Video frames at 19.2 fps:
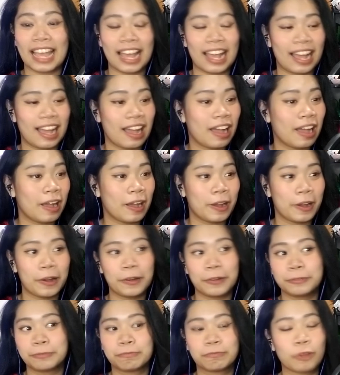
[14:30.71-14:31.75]

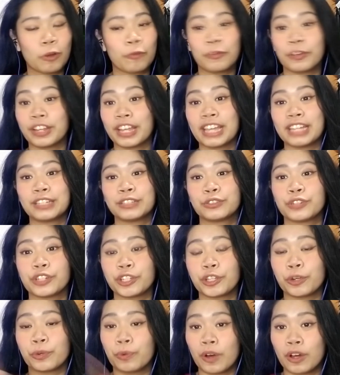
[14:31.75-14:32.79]
Don't forget to drink
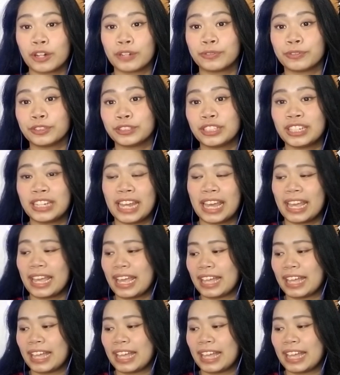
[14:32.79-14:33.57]
your water for today.